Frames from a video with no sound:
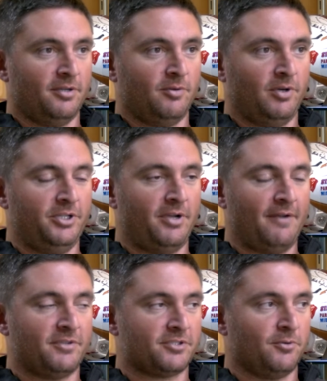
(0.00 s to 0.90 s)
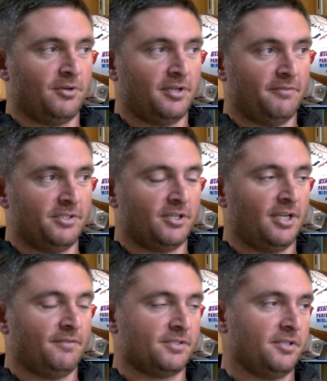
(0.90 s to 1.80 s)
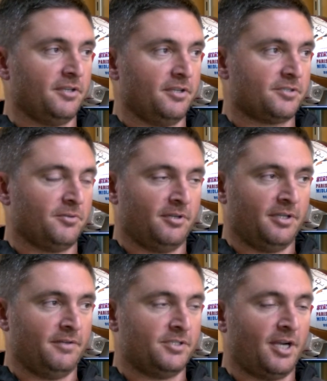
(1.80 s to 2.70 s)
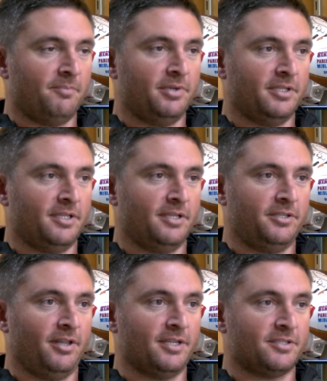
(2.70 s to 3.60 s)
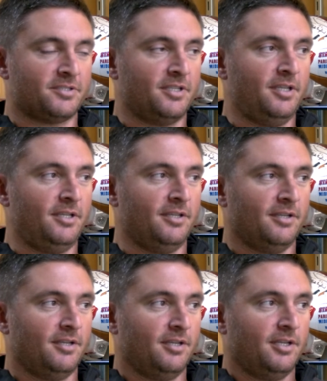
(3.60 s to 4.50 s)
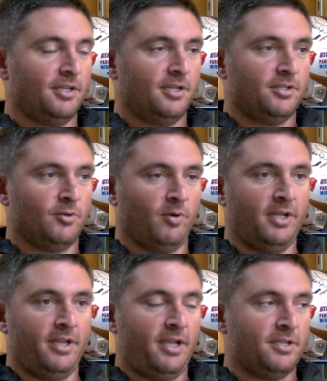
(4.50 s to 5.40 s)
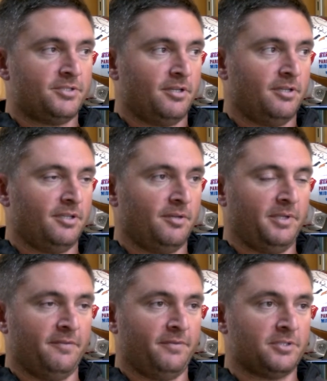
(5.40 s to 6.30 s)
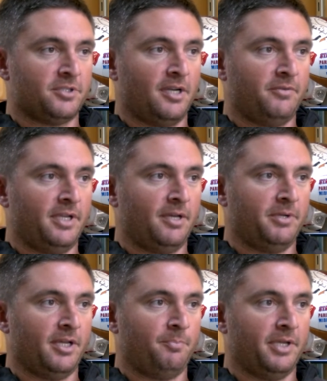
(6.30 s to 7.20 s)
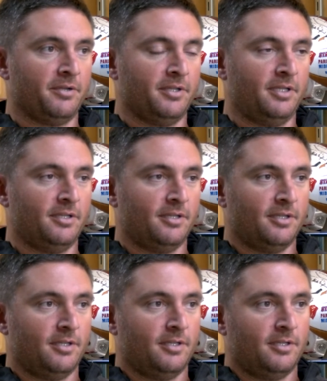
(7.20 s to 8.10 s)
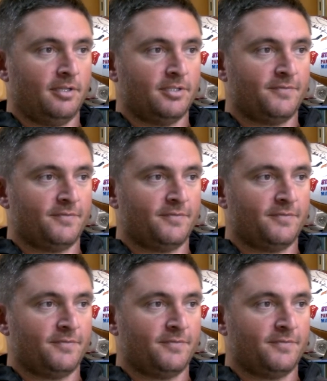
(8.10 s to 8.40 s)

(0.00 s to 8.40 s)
where you have to score on every drive because they're going to score on every drive. But again, you like to see the way they answered. I mean, the first drive we had, we got a penalty. It's